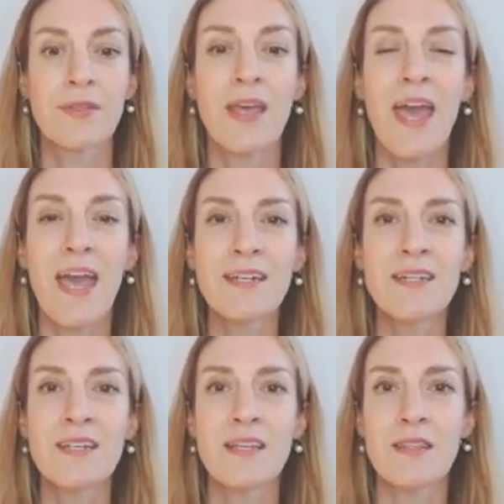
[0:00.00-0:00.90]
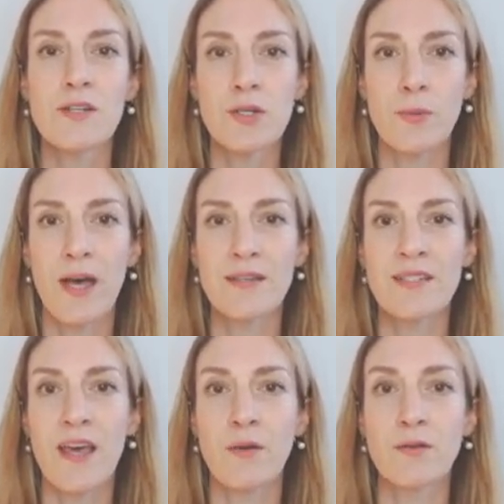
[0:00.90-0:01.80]
and the schwa
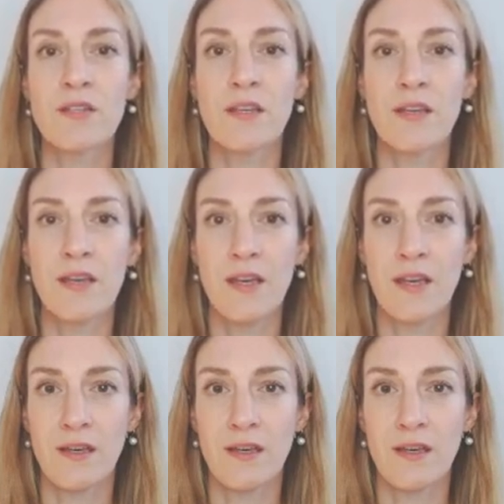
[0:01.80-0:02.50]
sound a.